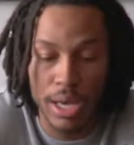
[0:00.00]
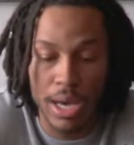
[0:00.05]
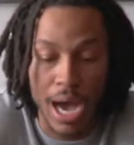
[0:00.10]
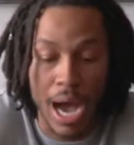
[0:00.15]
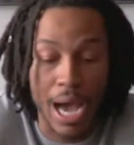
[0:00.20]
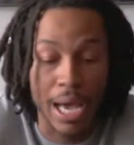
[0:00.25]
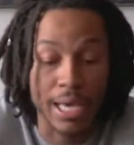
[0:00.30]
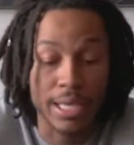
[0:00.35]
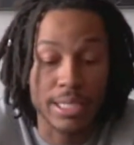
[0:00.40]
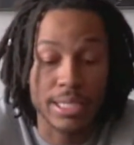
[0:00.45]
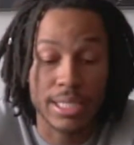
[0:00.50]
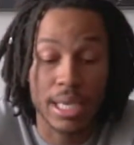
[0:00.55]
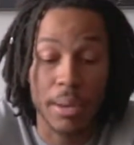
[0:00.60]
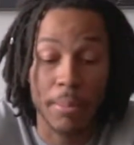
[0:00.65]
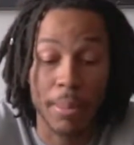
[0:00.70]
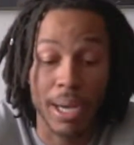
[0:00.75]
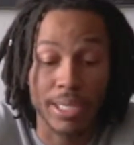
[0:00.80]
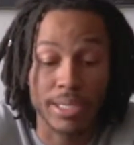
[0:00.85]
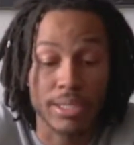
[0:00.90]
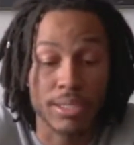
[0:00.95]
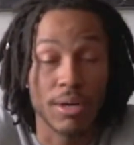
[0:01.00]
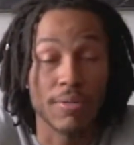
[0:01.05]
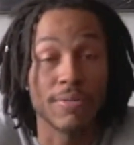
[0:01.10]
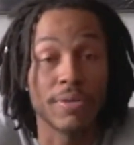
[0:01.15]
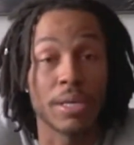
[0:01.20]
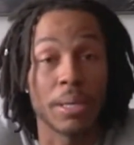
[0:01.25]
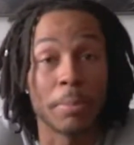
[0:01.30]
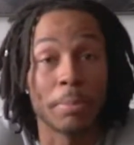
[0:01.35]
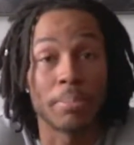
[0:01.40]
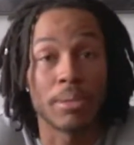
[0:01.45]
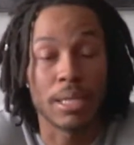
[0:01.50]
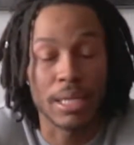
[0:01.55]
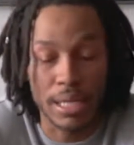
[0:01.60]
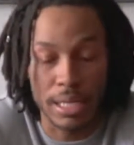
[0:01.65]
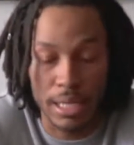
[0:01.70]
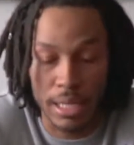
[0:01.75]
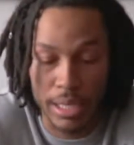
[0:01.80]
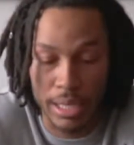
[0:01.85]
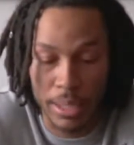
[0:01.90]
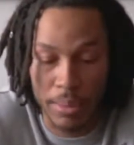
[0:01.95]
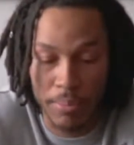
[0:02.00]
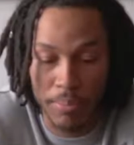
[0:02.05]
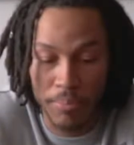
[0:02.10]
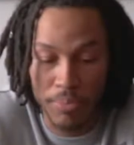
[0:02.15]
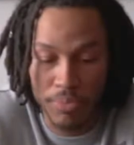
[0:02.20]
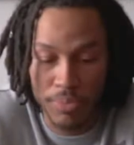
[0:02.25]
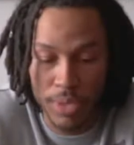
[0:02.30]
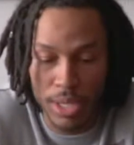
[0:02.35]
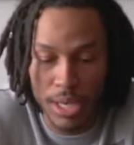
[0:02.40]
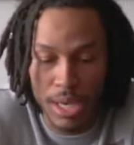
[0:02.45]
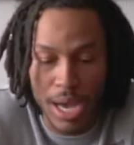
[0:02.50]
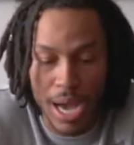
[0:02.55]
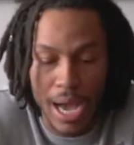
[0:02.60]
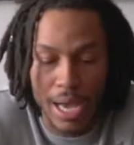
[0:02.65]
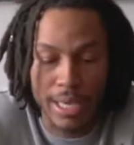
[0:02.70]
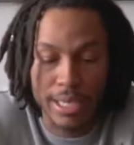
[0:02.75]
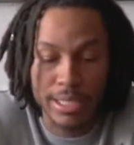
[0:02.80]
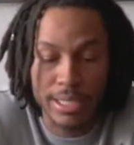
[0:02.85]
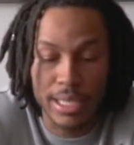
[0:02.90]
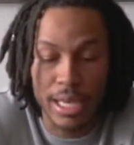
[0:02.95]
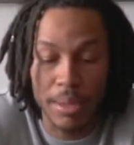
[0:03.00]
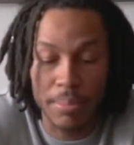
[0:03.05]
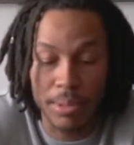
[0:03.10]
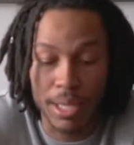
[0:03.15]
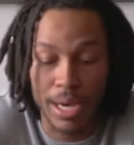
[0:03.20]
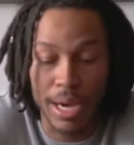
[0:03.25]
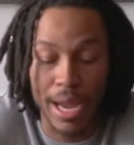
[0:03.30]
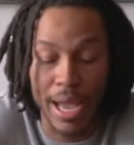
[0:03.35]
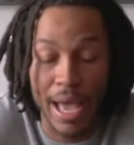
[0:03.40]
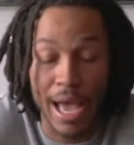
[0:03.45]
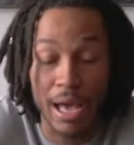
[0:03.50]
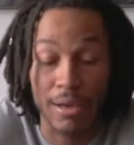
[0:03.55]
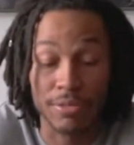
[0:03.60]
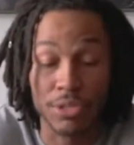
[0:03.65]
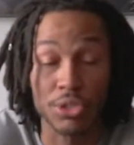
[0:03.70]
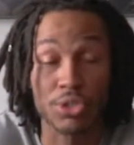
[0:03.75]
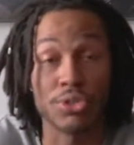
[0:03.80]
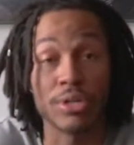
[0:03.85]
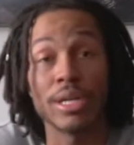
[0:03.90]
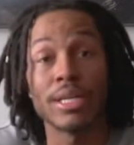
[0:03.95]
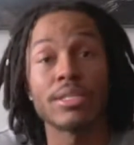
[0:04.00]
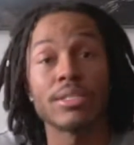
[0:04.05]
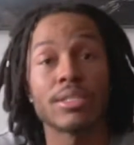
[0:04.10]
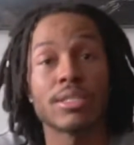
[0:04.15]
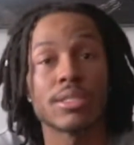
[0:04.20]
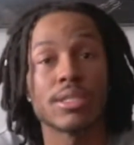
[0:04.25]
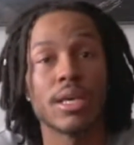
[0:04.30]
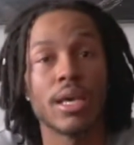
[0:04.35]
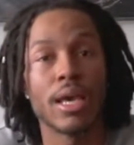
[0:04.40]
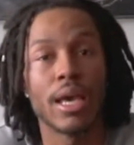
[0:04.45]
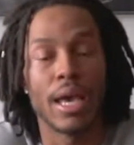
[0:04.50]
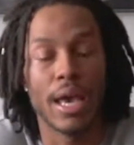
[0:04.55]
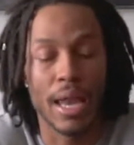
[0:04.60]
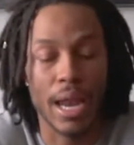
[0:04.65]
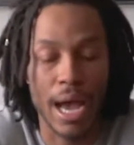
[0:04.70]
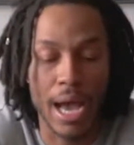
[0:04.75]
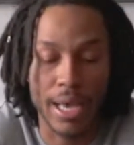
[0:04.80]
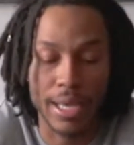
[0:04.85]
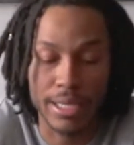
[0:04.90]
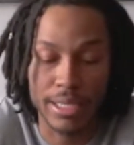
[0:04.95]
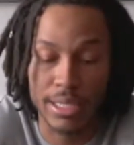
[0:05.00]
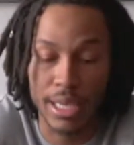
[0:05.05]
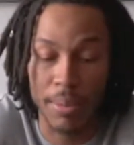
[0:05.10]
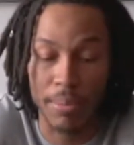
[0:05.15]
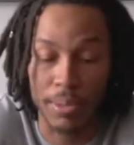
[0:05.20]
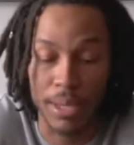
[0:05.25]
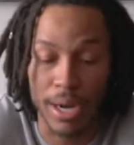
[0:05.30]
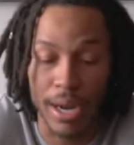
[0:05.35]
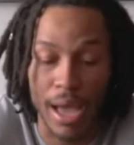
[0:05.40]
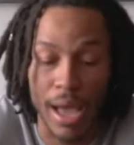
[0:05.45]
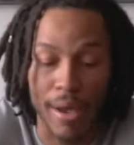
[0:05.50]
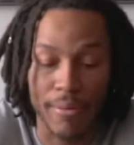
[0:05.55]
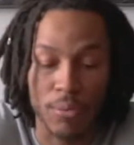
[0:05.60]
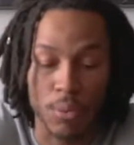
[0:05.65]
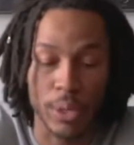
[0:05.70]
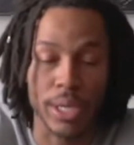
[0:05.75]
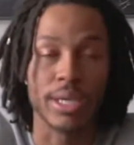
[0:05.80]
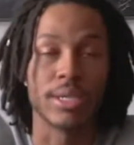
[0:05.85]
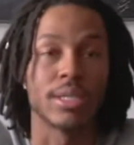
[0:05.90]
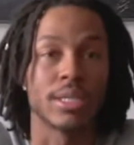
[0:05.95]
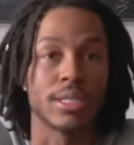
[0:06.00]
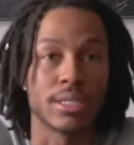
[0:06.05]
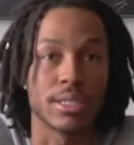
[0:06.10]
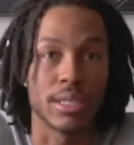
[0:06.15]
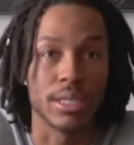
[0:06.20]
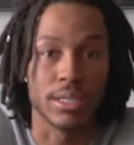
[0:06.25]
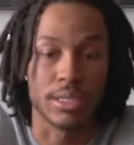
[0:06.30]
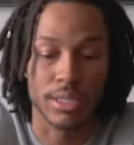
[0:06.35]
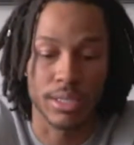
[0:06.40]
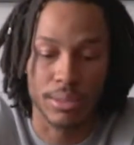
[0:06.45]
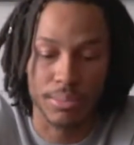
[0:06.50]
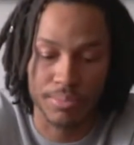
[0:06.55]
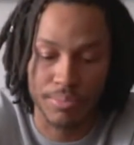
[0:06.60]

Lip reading: I accept myself completely. I accept that I have strengths, and I accept that I have weaknesses.